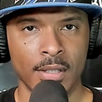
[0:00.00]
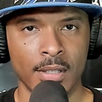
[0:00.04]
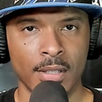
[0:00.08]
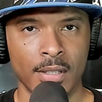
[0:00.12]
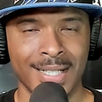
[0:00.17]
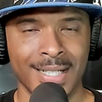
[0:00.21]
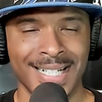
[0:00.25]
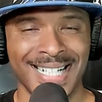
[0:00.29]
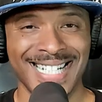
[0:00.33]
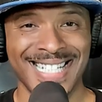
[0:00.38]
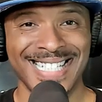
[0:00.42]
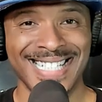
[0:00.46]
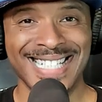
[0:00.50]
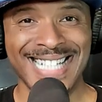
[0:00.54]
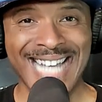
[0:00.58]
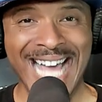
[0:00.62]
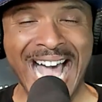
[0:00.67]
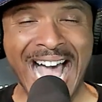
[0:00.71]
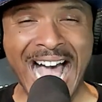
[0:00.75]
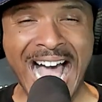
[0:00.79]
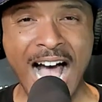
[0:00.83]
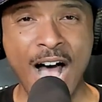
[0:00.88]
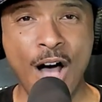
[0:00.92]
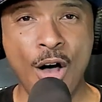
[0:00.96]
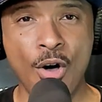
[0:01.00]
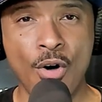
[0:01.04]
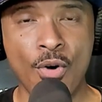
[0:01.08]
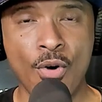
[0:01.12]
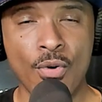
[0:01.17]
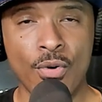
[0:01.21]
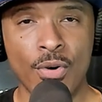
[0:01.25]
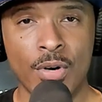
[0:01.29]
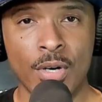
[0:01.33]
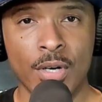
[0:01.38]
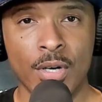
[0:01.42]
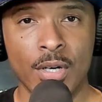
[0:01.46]

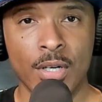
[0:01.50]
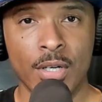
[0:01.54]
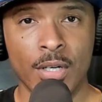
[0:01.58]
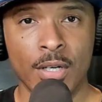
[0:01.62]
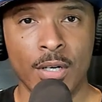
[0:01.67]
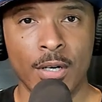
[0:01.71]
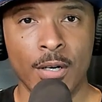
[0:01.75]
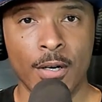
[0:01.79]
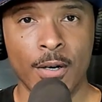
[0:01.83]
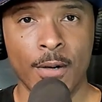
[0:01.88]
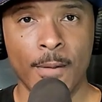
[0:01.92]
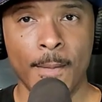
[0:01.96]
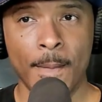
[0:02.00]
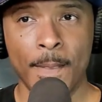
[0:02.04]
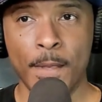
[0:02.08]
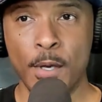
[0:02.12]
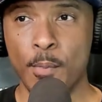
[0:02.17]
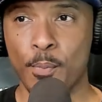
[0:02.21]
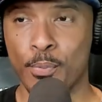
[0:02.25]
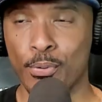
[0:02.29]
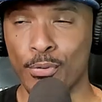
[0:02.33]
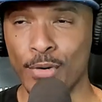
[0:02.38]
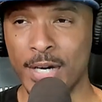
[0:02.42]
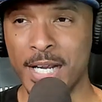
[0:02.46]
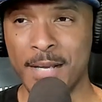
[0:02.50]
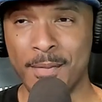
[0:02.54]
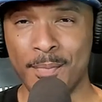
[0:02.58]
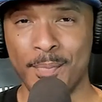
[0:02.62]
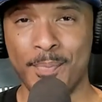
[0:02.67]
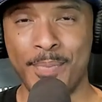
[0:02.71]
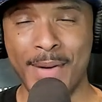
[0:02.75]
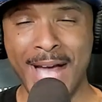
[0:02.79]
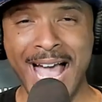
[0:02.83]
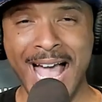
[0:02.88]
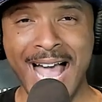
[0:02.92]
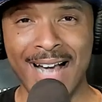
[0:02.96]
Now, you bring
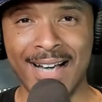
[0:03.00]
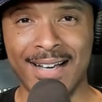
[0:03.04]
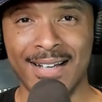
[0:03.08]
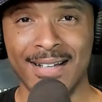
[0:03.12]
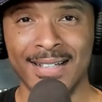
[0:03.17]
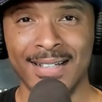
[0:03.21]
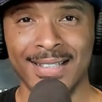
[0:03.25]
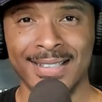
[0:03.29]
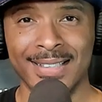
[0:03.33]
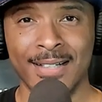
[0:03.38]
back